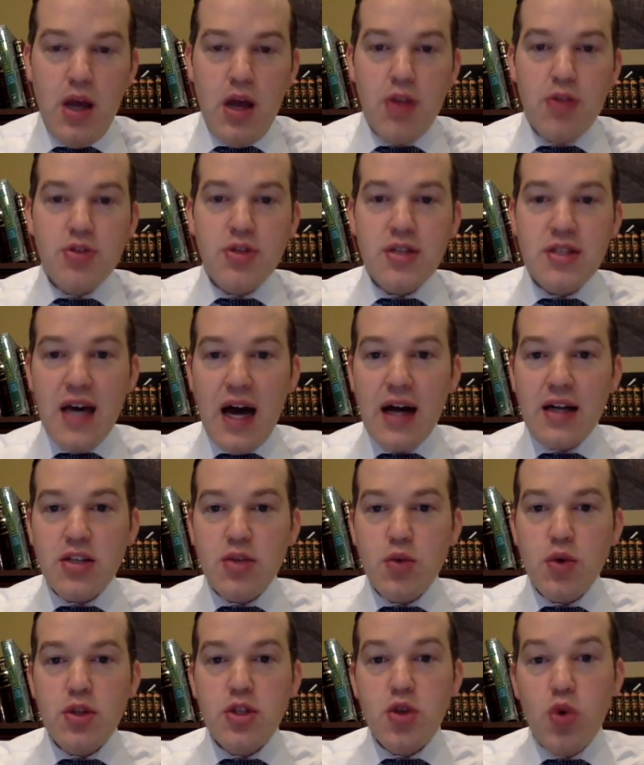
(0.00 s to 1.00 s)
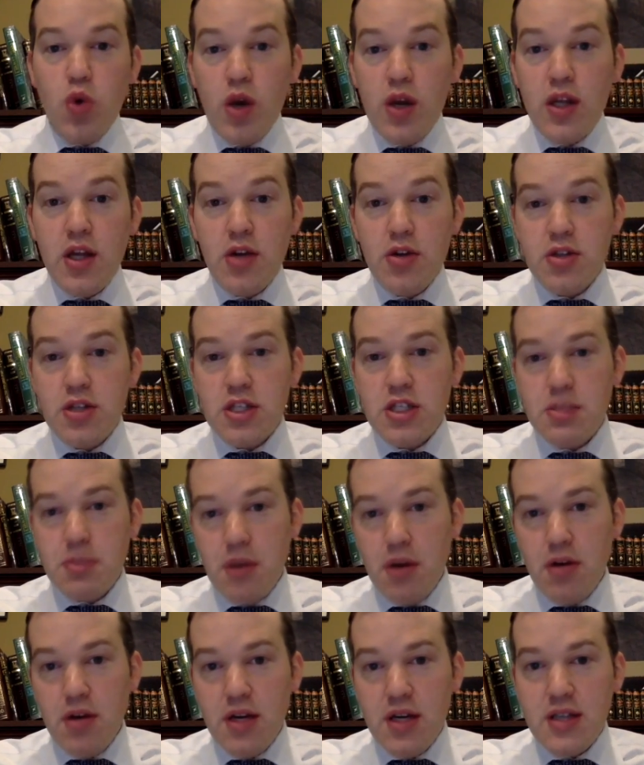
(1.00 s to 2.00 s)
There's a doctor with 20 years
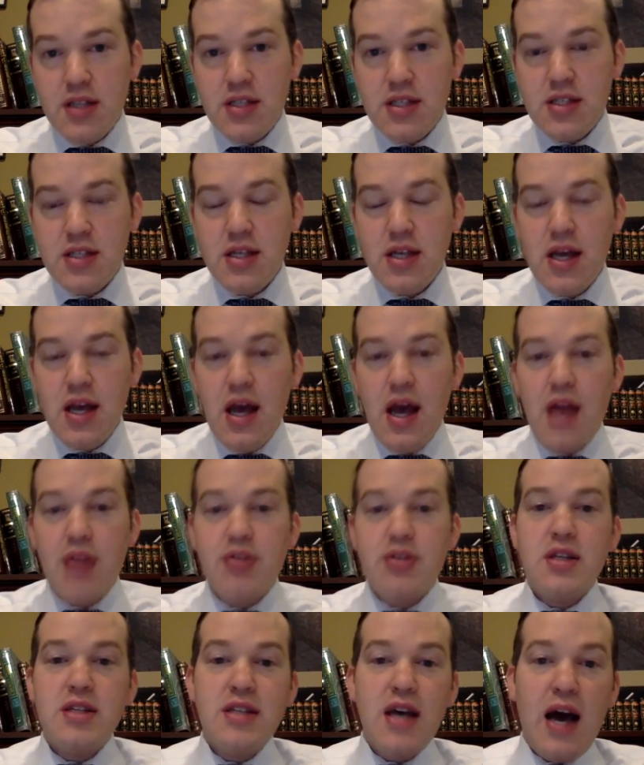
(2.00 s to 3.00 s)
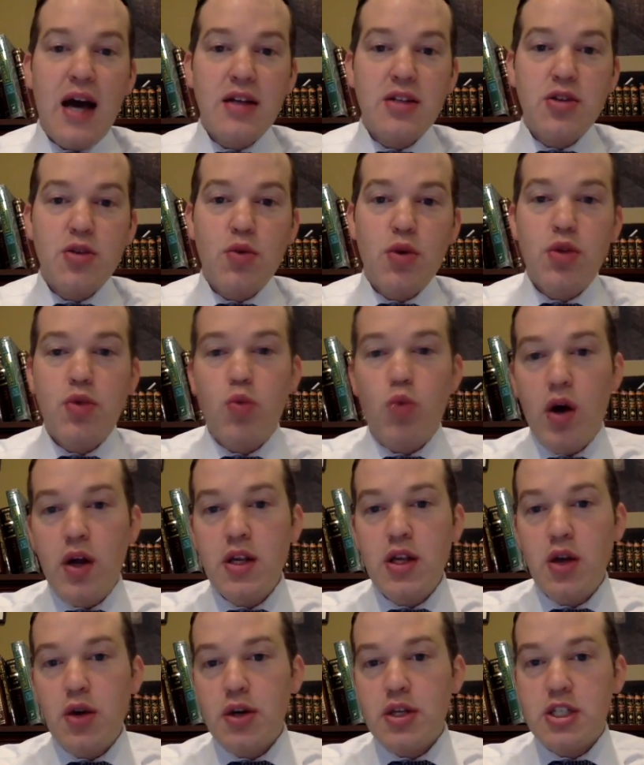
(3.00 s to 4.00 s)
experience, and there's a doctor with
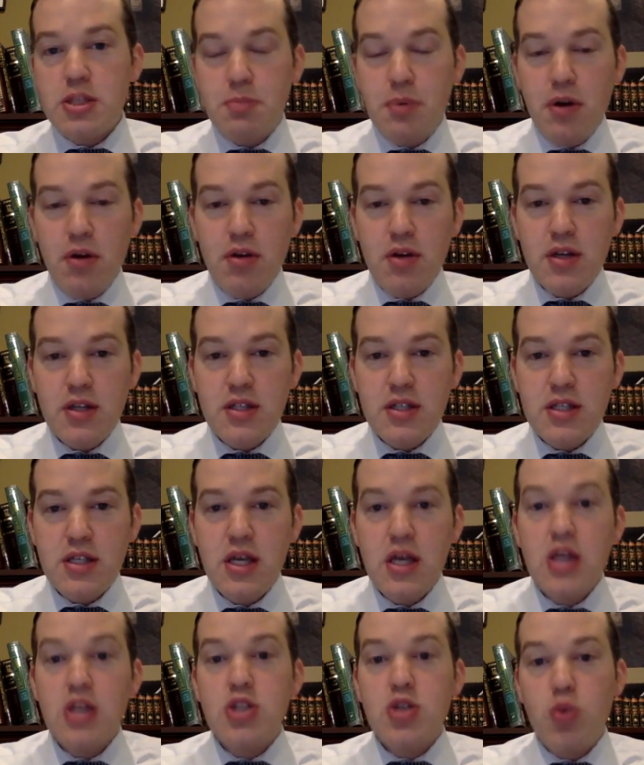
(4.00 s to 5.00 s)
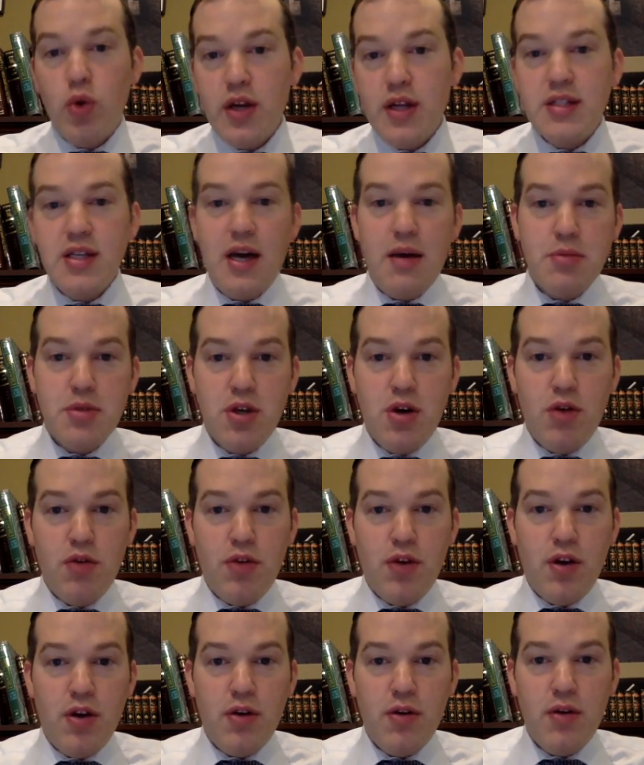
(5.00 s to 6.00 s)
1 year experience 20 times
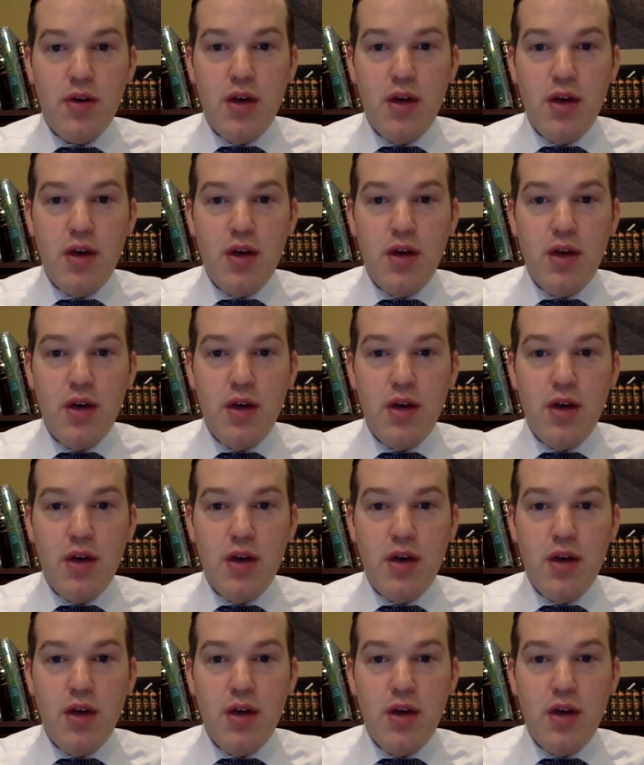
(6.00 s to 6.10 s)
over.